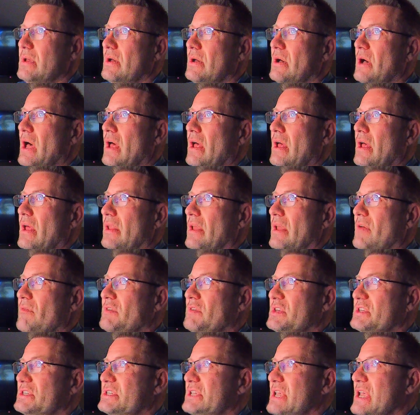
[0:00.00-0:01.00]
I love
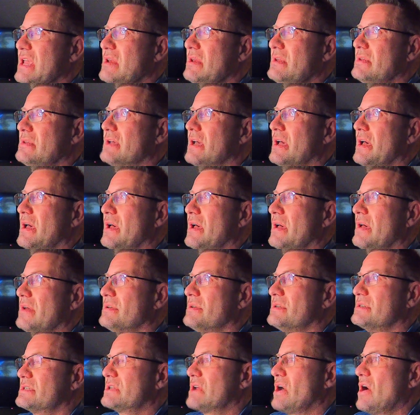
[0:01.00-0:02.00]
the saying
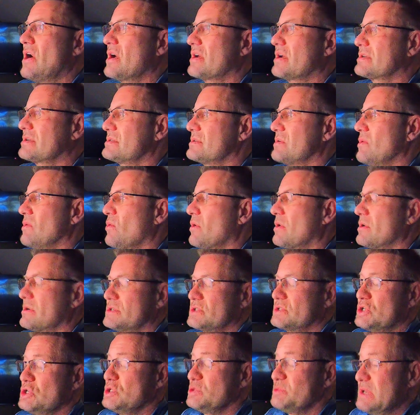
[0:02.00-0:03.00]
stocks, or
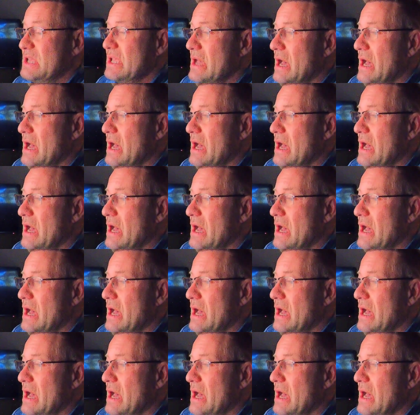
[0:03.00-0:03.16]
excuse me,